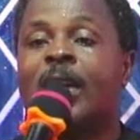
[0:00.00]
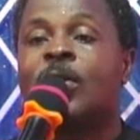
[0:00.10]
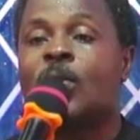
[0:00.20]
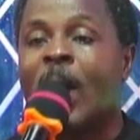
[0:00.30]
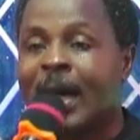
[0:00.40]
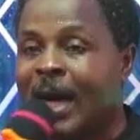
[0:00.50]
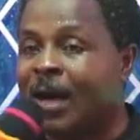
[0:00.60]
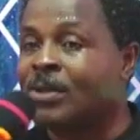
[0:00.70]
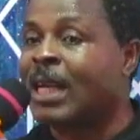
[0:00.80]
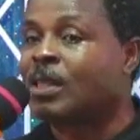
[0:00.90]
your
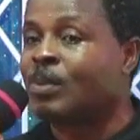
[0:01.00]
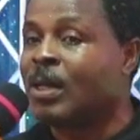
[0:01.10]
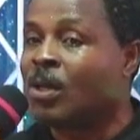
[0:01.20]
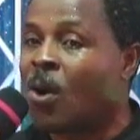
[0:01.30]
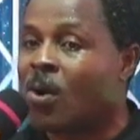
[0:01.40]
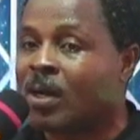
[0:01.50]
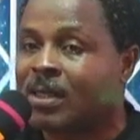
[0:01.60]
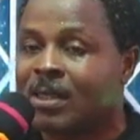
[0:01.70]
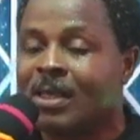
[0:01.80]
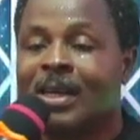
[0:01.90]
account has been locked.